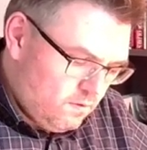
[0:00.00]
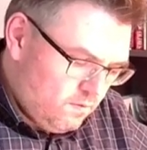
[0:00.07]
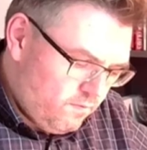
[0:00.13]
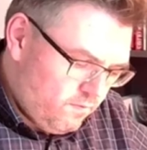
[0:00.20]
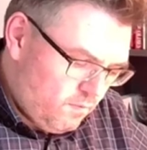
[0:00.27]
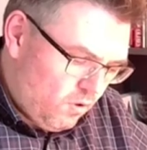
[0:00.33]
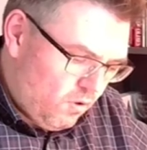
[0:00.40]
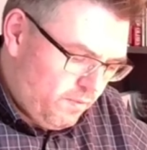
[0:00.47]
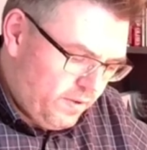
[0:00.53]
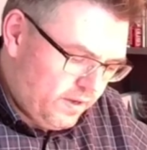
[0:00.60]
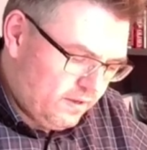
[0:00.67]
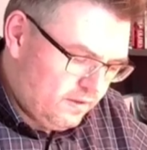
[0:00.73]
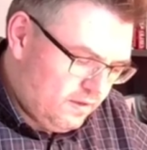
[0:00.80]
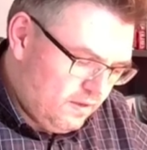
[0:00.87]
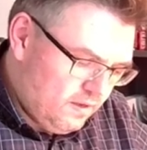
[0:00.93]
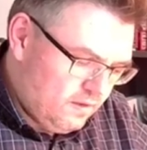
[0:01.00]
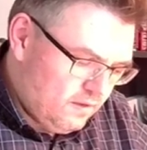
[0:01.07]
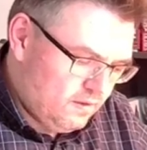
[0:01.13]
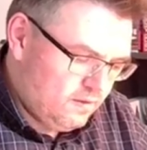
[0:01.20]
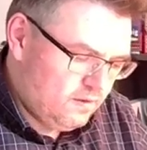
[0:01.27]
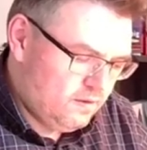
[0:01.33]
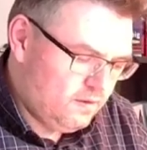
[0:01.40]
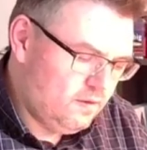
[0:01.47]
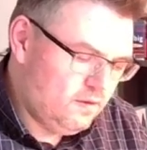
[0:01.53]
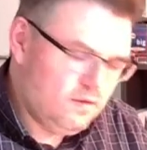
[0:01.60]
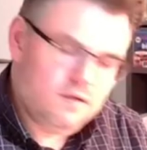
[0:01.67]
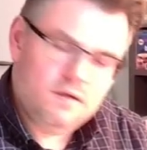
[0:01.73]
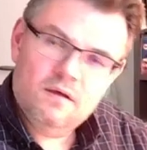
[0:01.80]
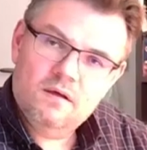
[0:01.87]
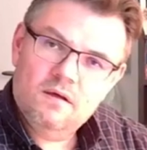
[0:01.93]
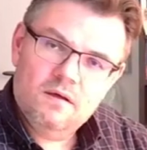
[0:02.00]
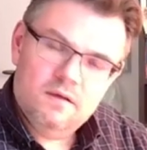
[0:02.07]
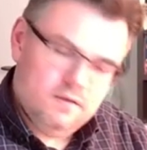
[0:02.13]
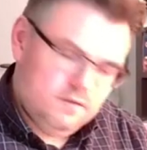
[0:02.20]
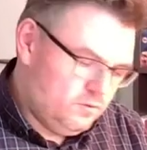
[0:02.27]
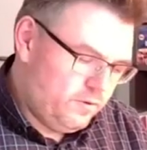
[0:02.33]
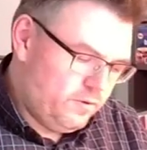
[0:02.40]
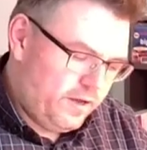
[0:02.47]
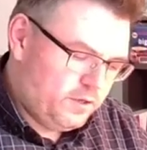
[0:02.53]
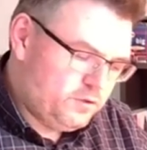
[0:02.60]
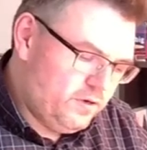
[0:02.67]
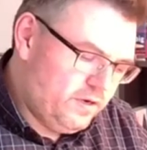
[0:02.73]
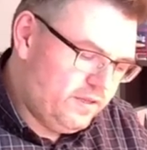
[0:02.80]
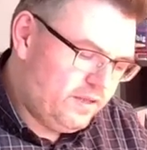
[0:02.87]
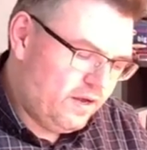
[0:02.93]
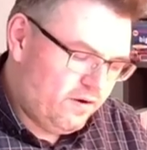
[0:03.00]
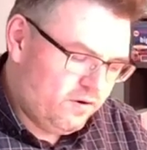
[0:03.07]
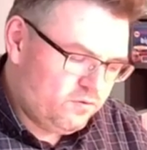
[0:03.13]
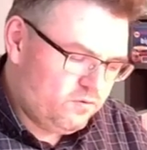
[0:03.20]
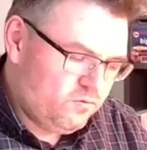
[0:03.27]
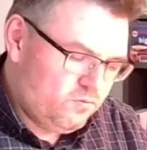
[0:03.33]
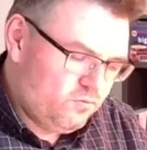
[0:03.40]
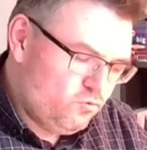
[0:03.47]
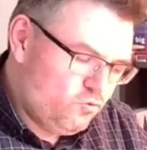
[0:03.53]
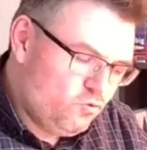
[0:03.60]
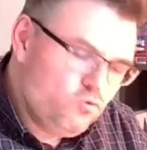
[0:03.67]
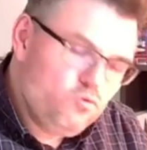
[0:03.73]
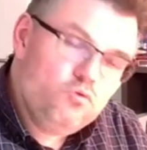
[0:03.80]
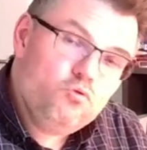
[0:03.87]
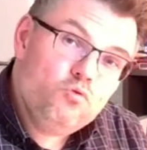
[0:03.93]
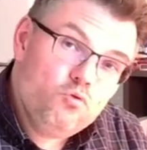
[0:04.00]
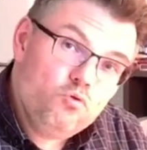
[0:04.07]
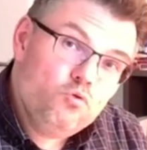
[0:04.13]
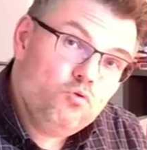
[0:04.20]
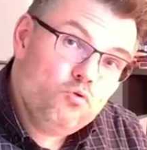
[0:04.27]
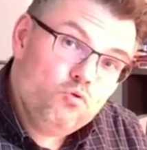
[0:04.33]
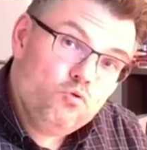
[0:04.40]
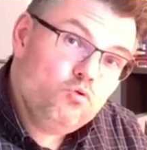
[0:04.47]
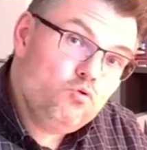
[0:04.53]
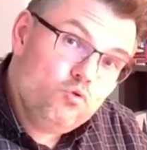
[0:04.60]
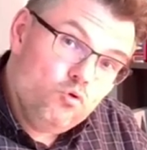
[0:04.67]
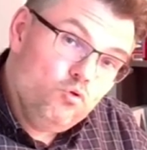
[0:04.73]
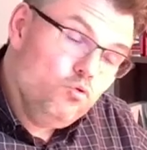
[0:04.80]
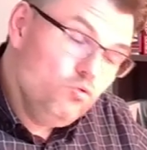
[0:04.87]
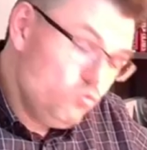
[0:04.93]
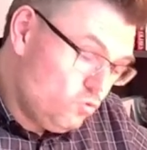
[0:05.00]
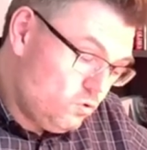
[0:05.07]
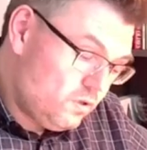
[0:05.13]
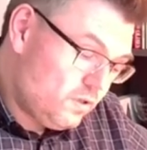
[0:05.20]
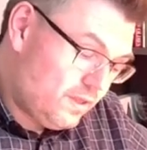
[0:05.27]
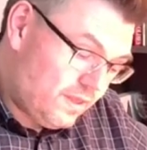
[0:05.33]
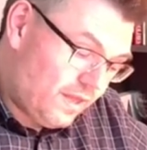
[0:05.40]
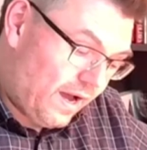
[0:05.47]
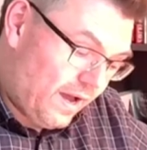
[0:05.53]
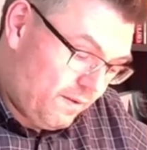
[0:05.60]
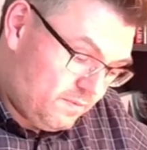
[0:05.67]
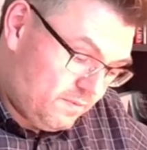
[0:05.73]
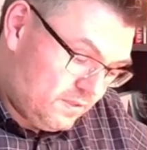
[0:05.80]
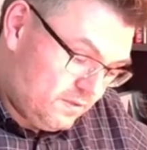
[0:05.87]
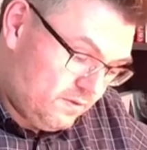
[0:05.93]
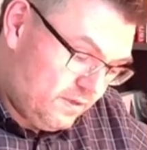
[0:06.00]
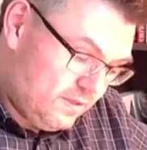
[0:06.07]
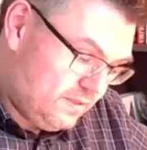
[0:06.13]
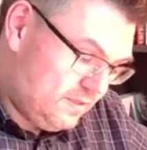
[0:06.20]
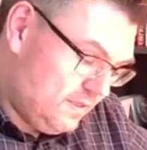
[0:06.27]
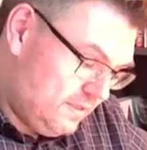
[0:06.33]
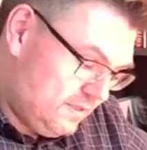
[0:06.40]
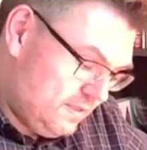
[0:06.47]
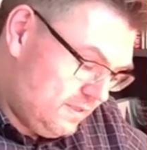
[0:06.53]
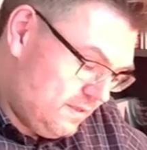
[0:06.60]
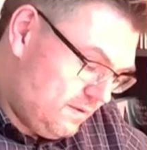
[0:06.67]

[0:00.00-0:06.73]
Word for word: from omega t. Yeah. So actually there are two times. So it's it's